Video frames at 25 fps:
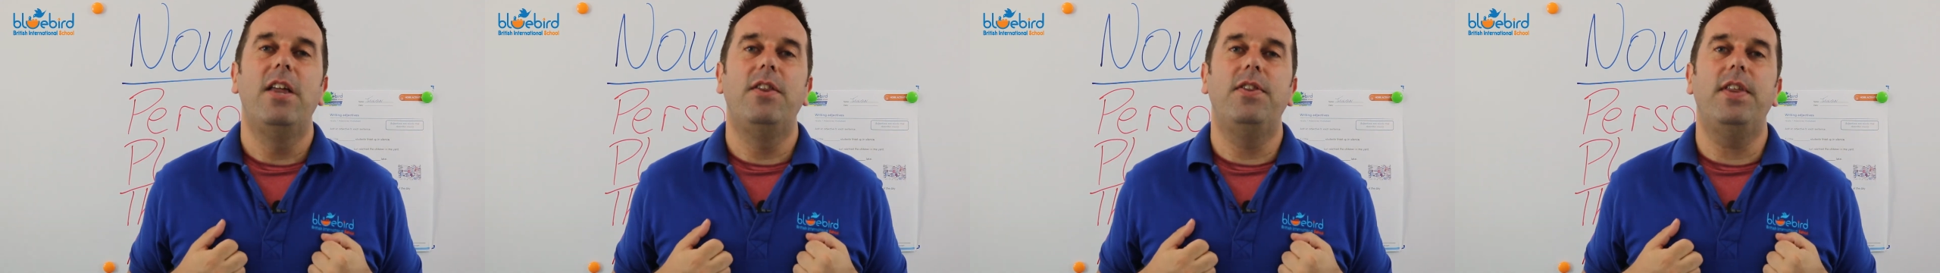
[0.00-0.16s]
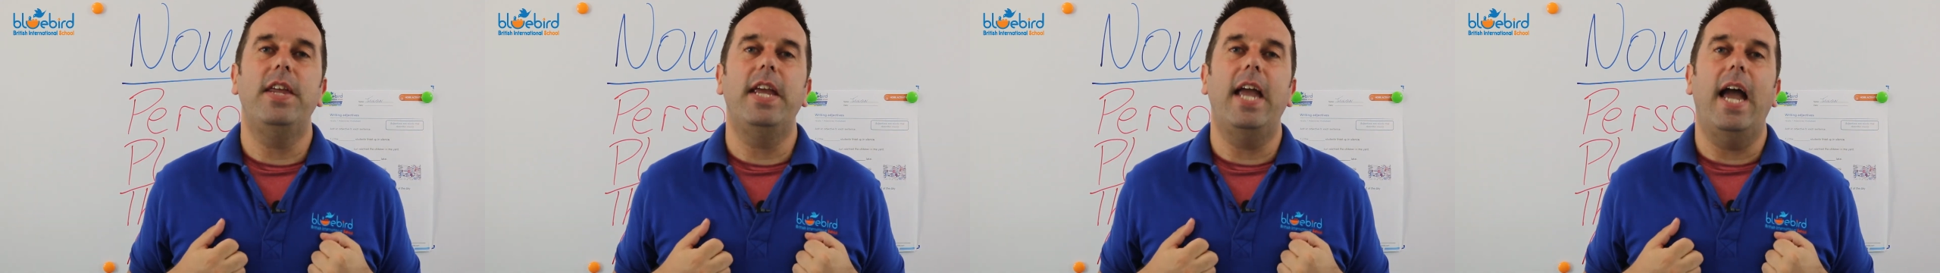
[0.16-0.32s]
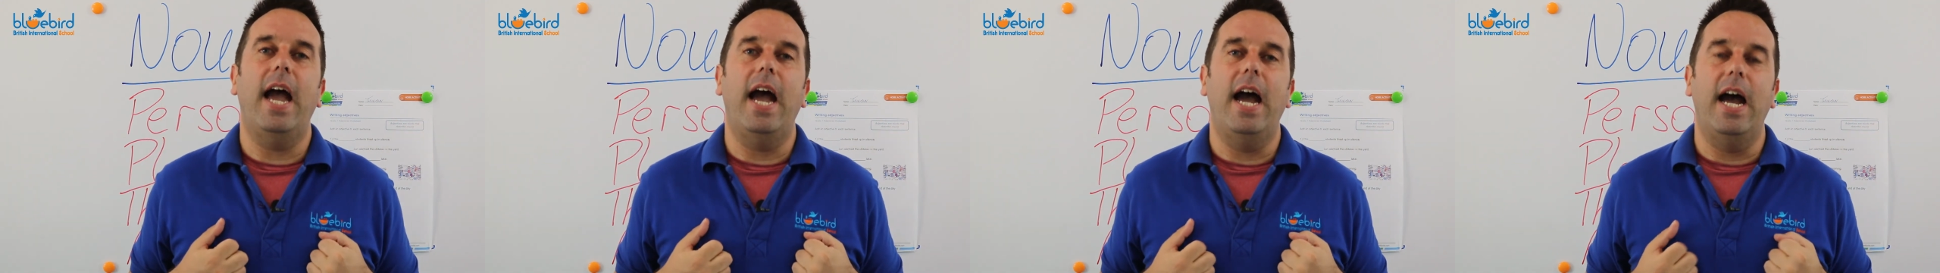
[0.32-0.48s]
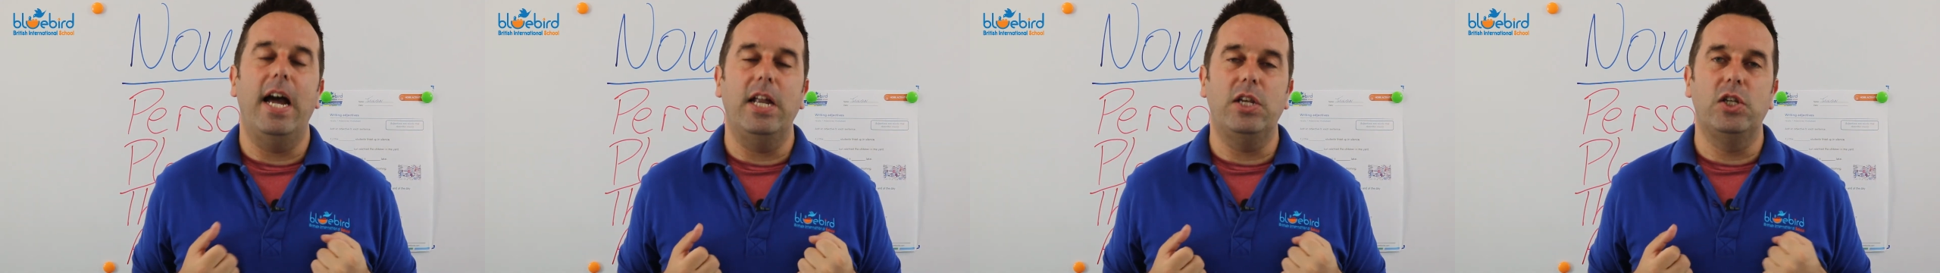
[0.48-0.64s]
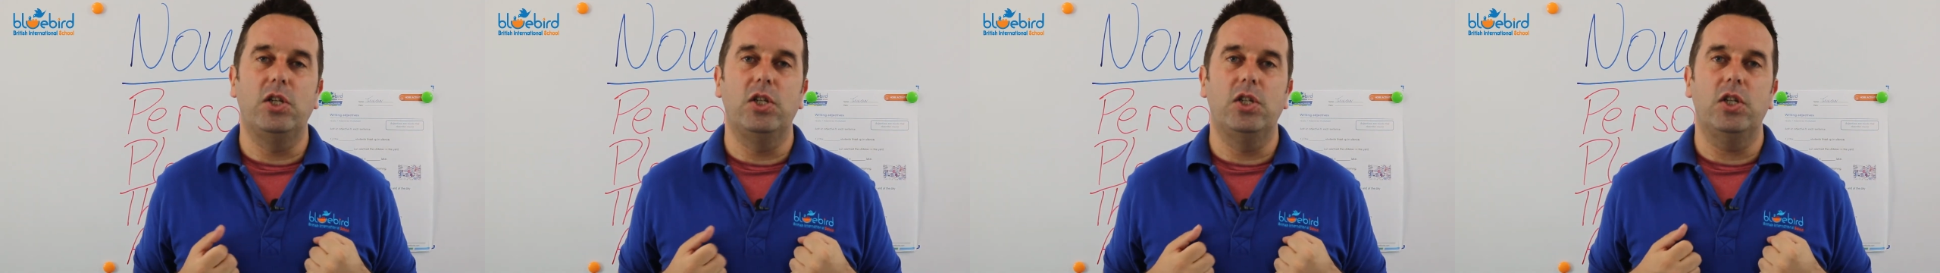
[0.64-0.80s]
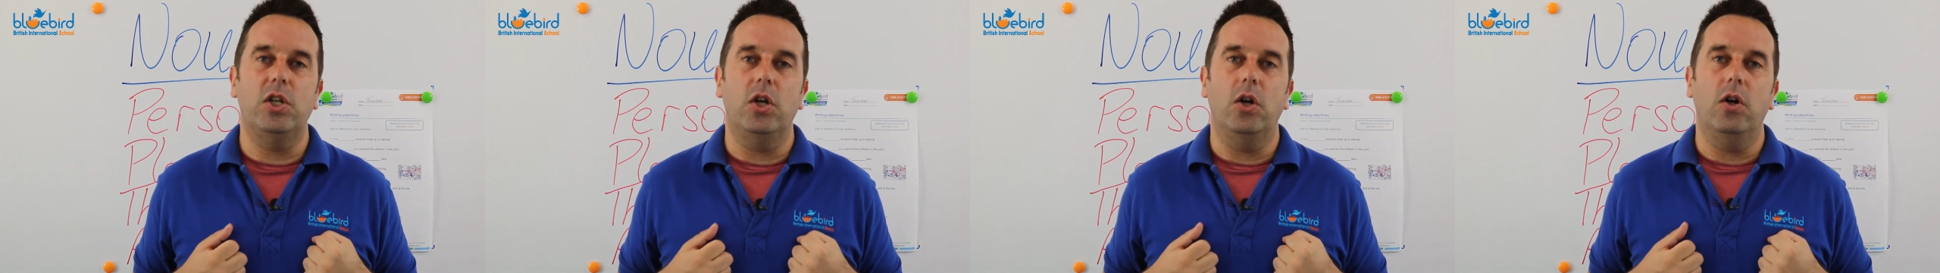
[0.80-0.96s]
the
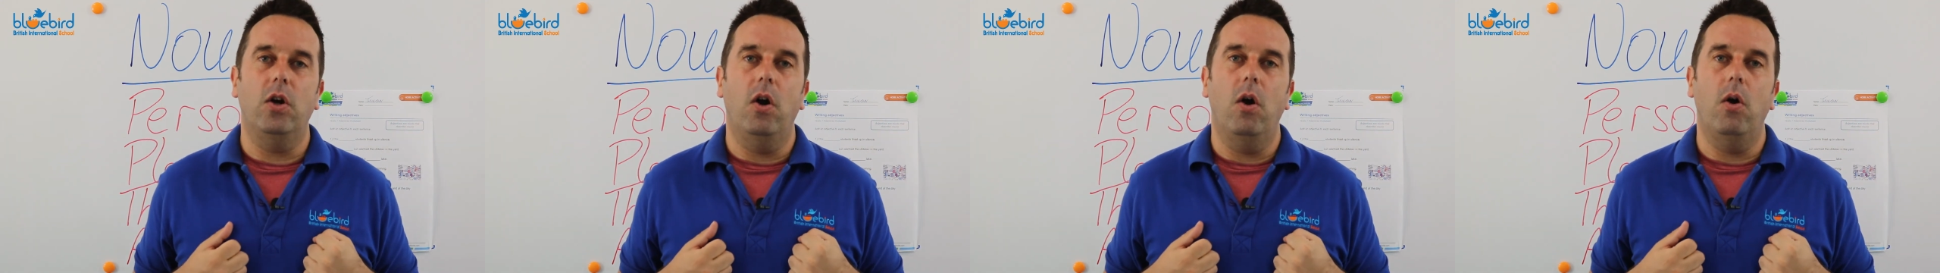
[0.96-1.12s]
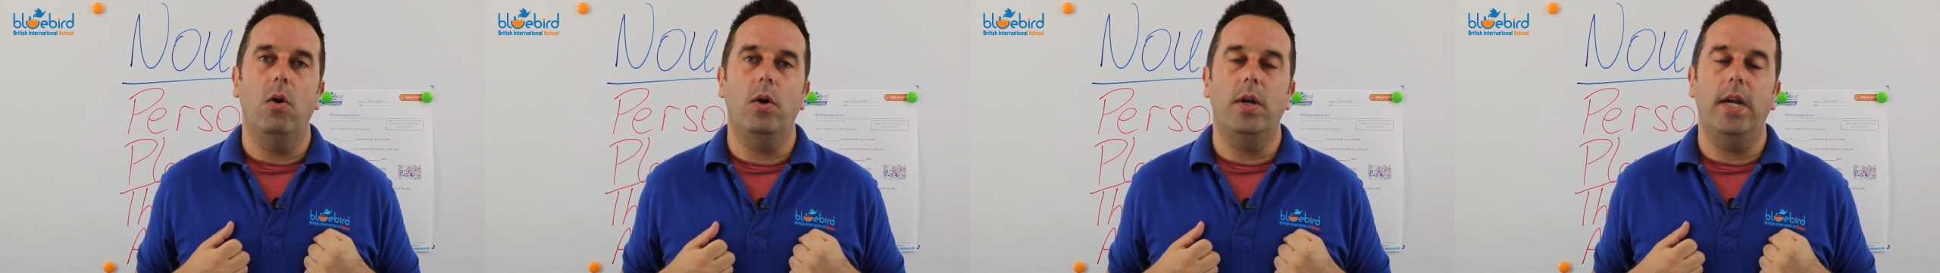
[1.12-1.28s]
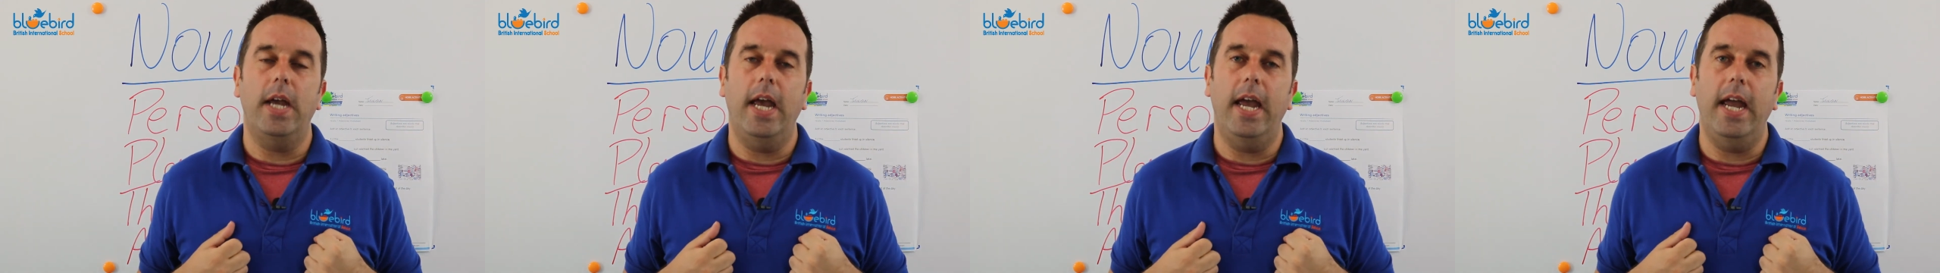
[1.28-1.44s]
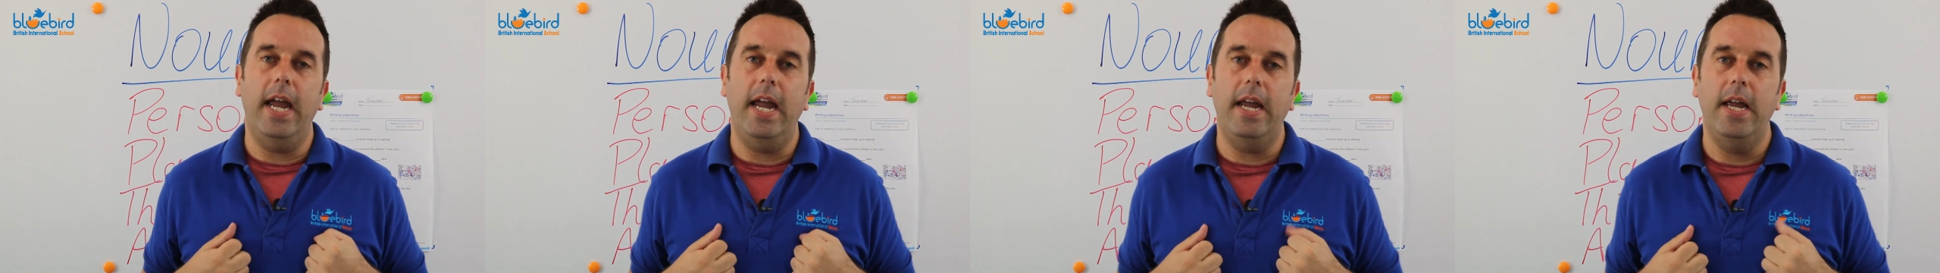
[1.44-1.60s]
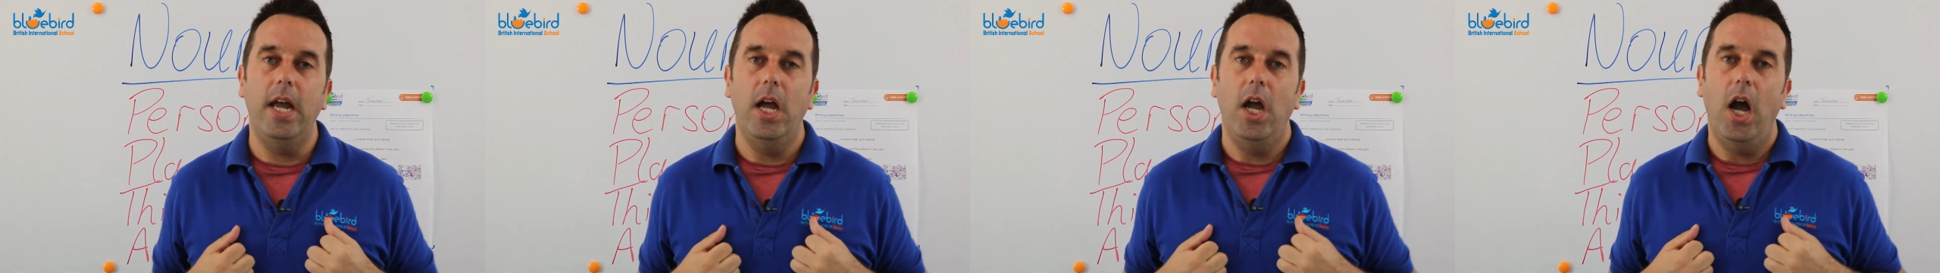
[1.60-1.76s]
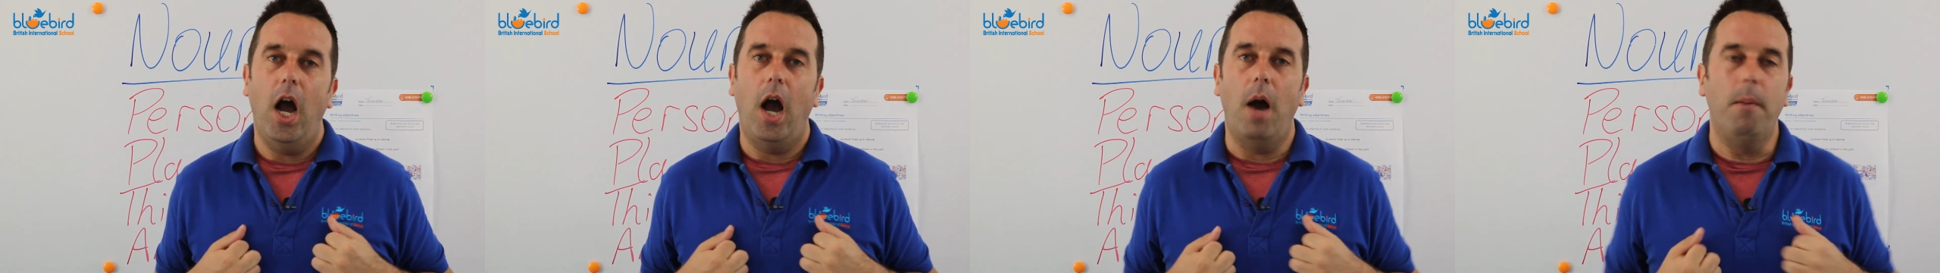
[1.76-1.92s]
answer, okay?